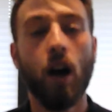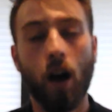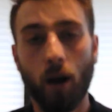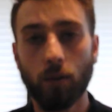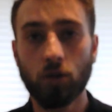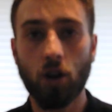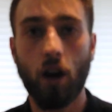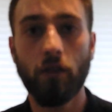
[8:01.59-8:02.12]

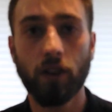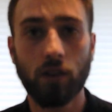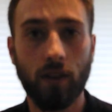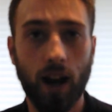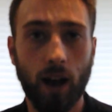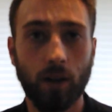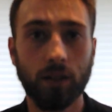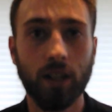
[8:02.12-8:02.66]
I'm driving
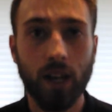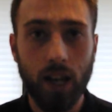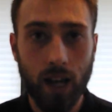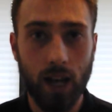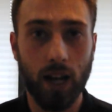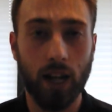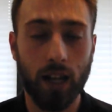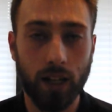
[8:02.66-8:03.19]
around
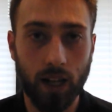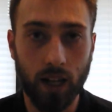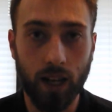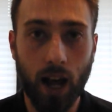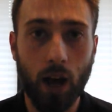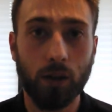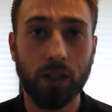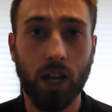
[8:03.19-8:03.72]
in an
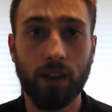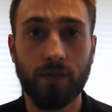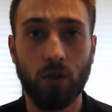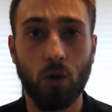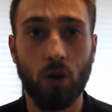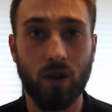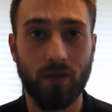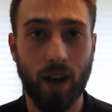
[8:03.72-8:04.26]
Audi
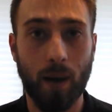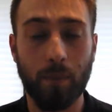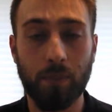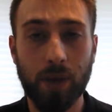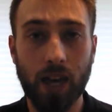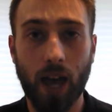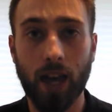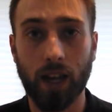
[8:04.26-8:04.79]
A4 Avant
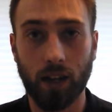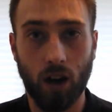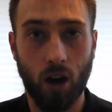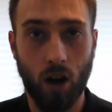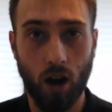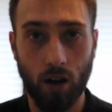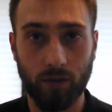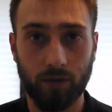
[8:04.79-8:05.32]

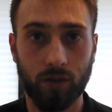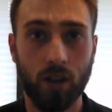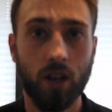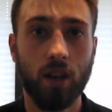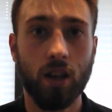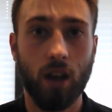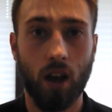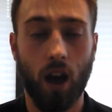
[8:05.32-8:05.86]
V8.5
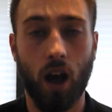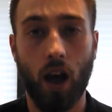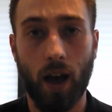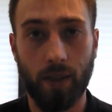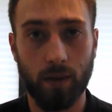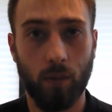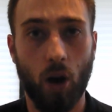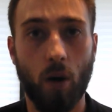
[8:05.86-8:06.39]

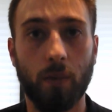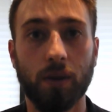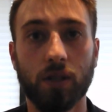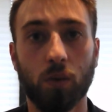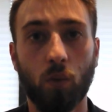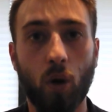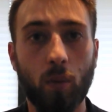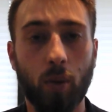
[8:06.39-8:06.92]
at the moment. It's
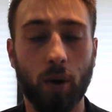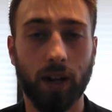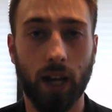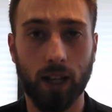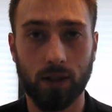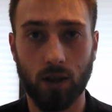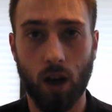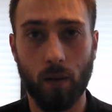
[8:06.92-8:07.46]
a
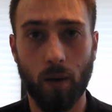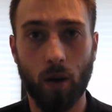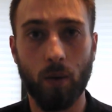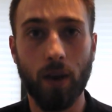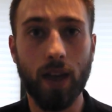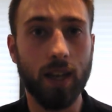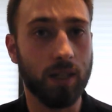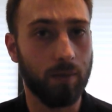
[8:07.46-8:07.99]
1.8 turbo.
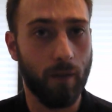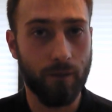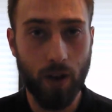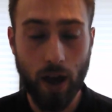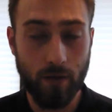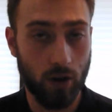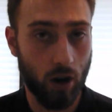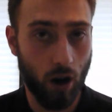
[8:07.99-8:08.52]
It's my
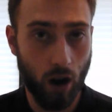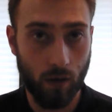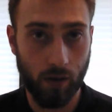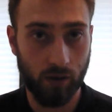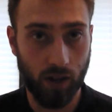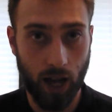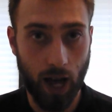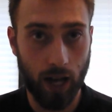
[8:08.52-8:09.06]
favourite car
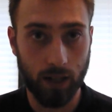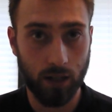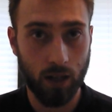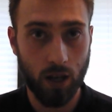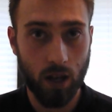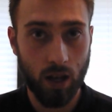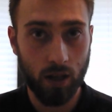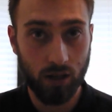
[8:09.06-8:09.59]
I've ever had.
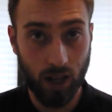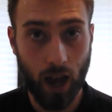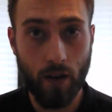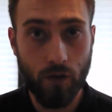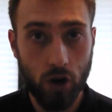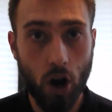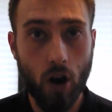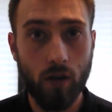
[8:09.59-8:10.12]
To
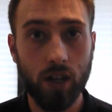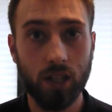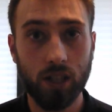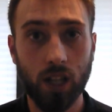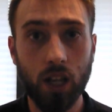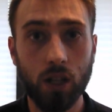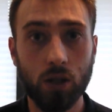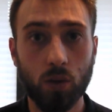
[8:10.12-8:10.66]
have an
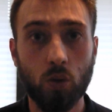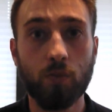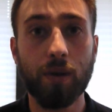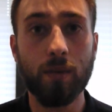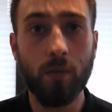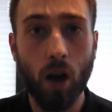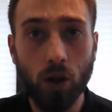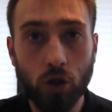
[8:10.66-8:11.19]
RS6 would
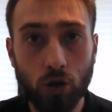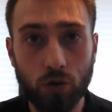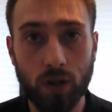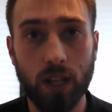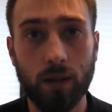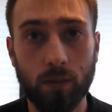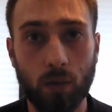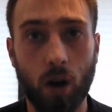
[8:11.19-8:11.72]
be my
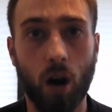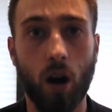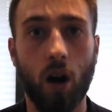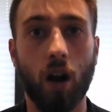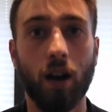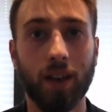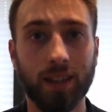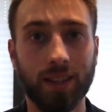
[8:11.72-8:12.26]
dream
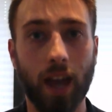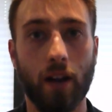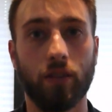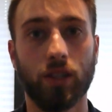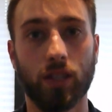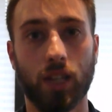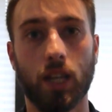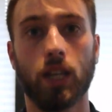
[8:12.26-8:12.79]
car,
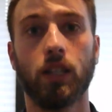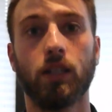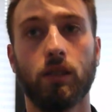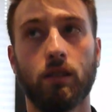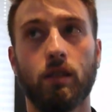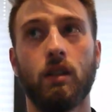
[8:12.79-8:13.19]
guaranteed.